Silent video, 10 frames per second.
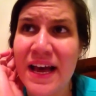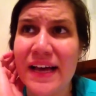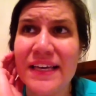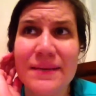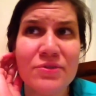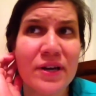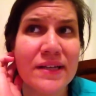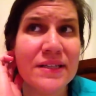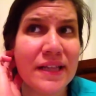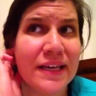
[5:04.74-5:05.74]
I keep
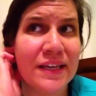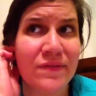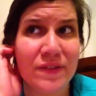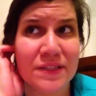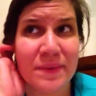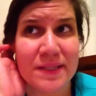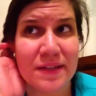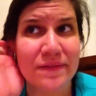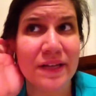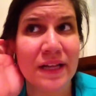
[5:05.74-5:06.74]
trying to like convince
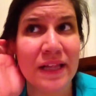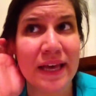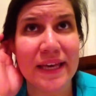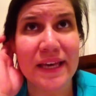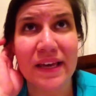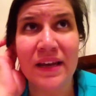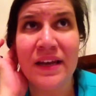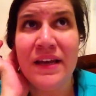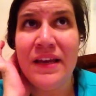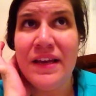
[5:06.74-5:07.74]
myself that I like it,
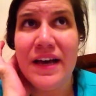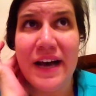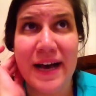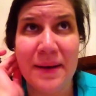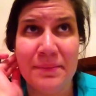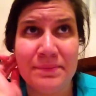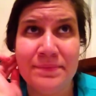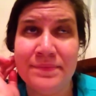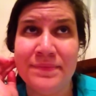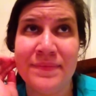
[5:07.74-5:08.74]
and
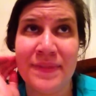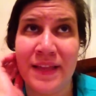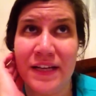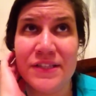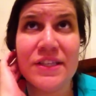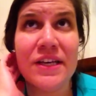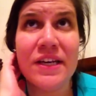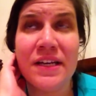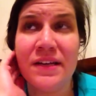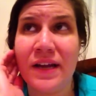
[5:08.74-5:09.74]
that it's
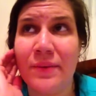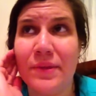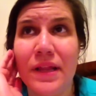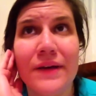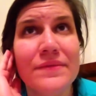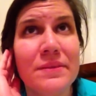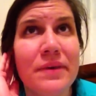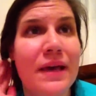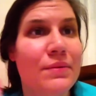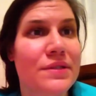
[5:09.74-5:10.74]
good, and I would love to
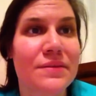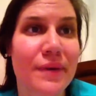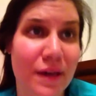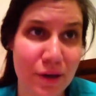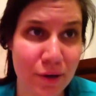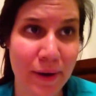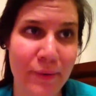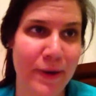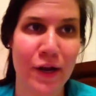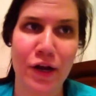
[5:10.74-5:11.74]
be able to be like, oh, I
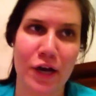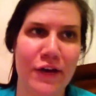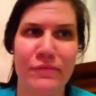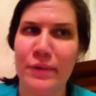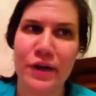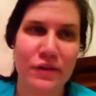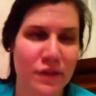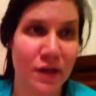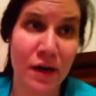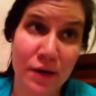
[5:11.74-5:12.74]
ran a half
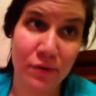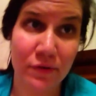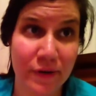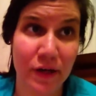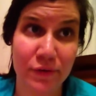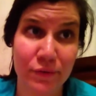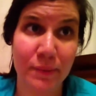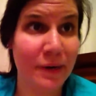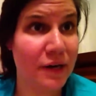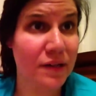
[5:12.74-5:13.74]
marathon. I don't know if I could ever run a
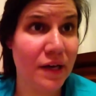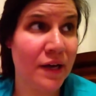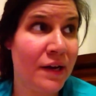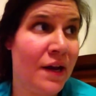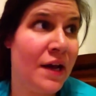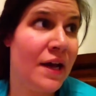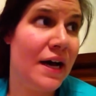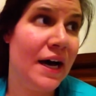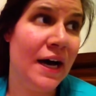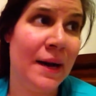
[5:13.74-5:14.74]
marathon.
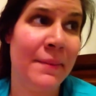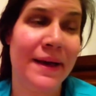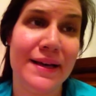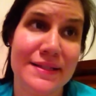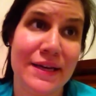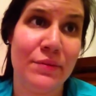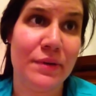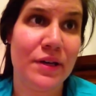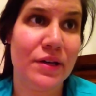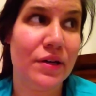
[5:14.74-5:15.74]
I guess that would be
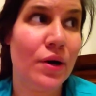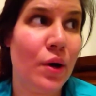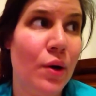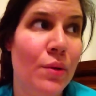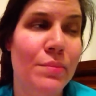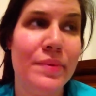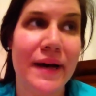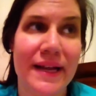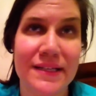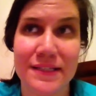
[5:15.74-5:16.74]
a good goal,
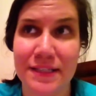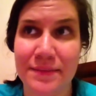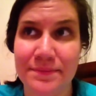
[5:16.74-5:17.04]
but